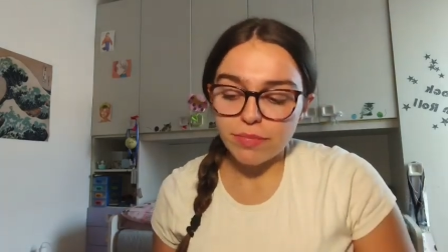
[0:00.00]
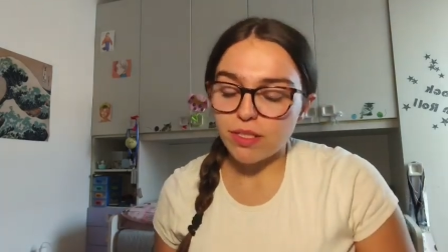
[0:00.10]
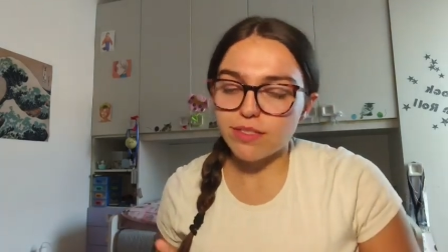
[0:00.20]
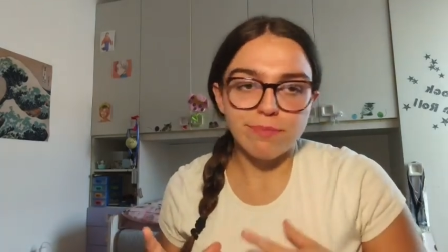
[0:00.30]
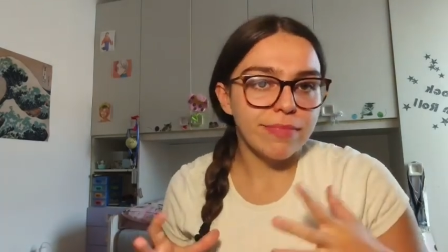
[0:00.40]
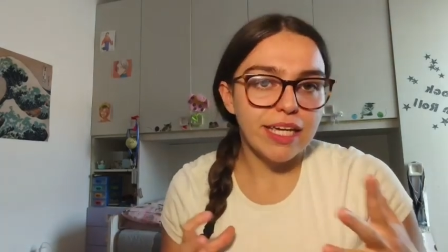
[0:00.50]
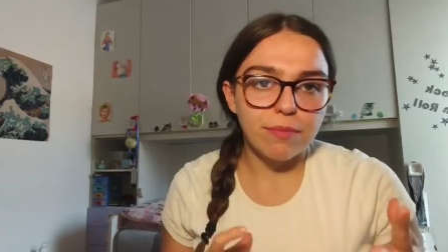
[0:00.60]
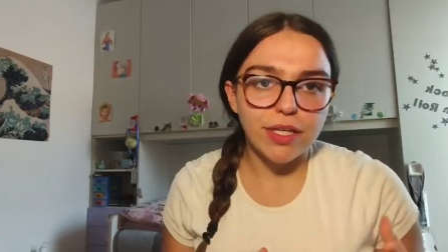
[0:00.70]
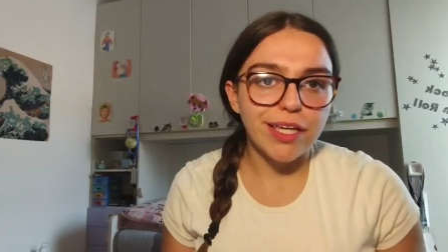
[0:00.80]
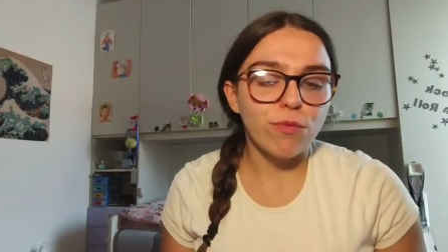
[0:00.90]
because
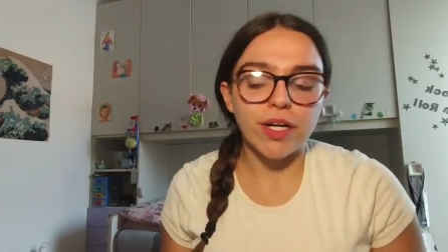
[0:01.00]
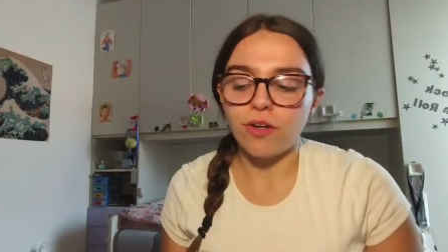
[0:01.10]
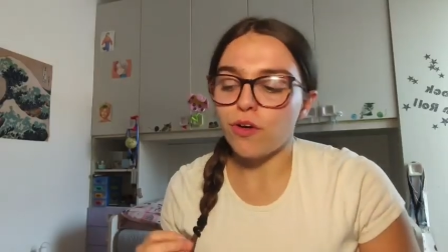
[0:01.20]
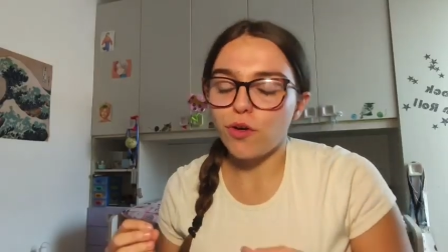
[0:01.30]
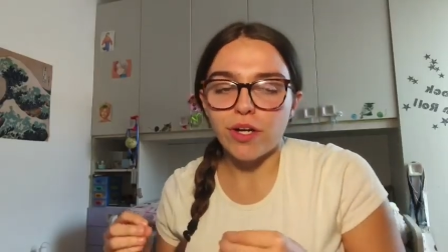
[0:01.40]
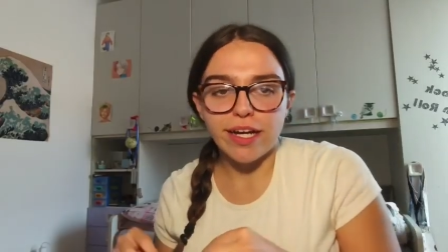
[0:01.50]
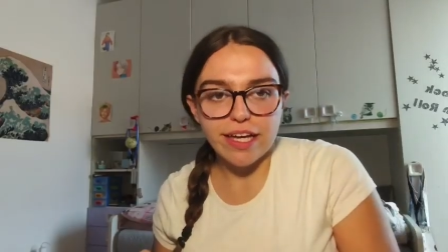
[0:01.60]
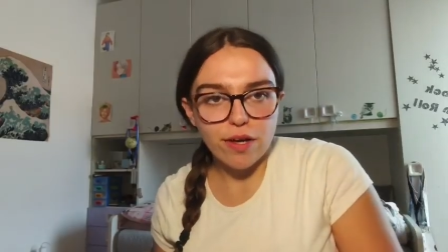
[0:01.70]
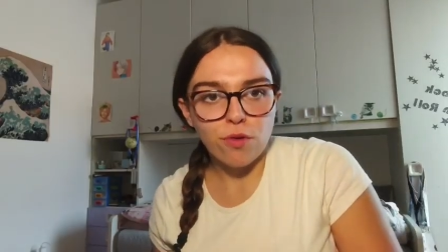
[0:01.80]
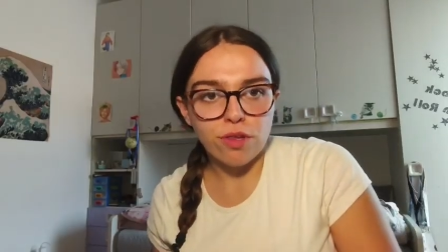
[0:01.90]
maybe we're not gonna
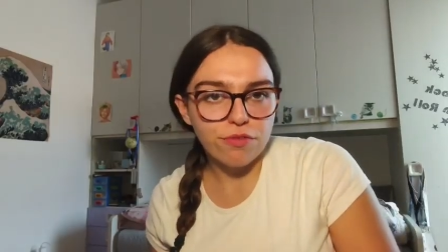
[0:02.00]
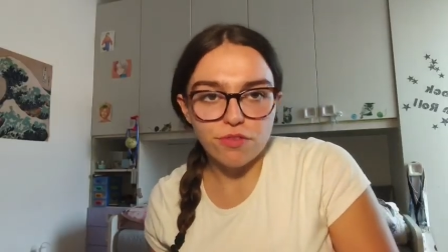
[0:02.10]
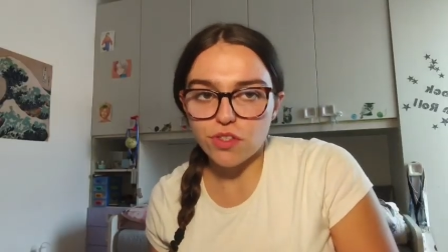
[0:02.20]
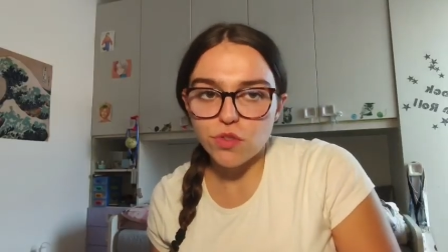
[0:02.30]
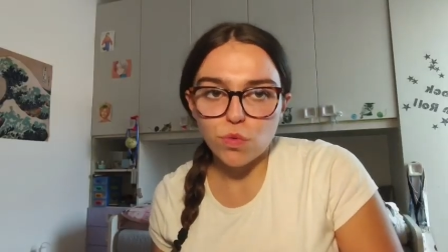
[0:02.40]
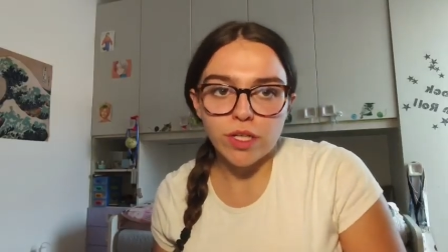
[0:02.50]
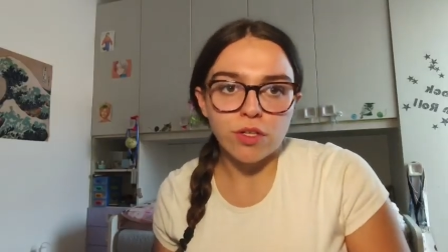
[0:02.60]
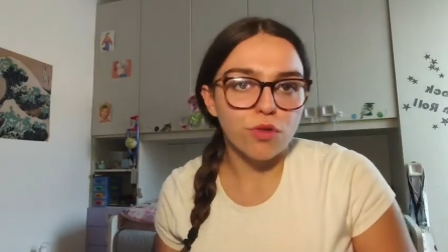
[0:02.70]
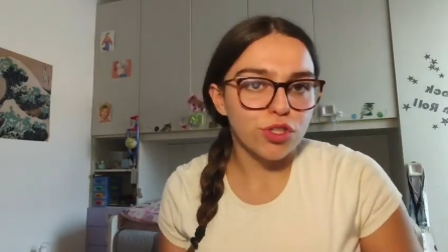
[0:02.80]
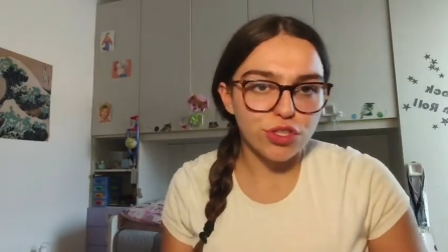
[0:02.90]
get on the first
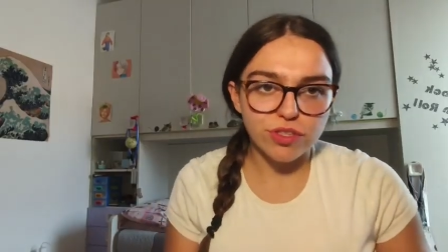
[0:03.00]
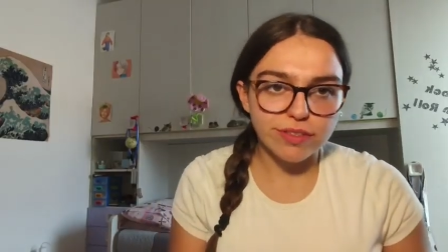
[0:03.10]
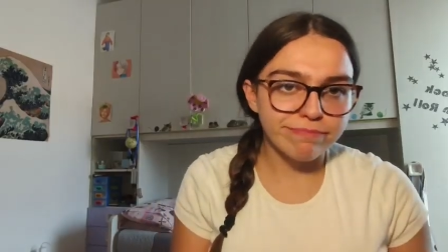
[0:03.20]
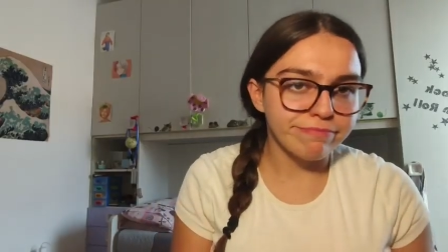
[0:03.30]
one, or just,